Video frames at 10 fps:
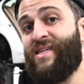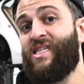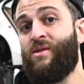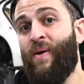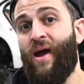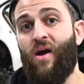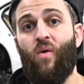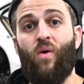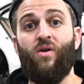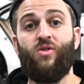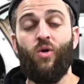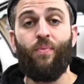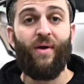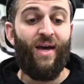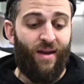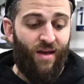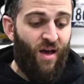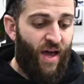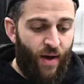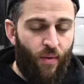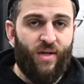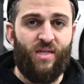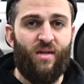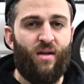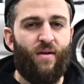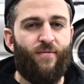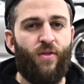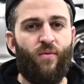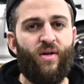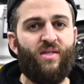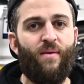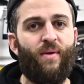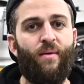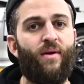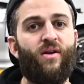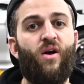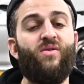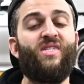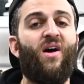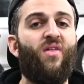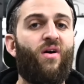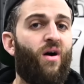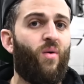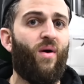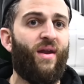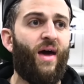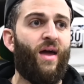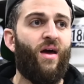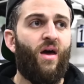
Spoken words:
spare or a duplicate. It wasn't for the reason of being able to go sell the car one day.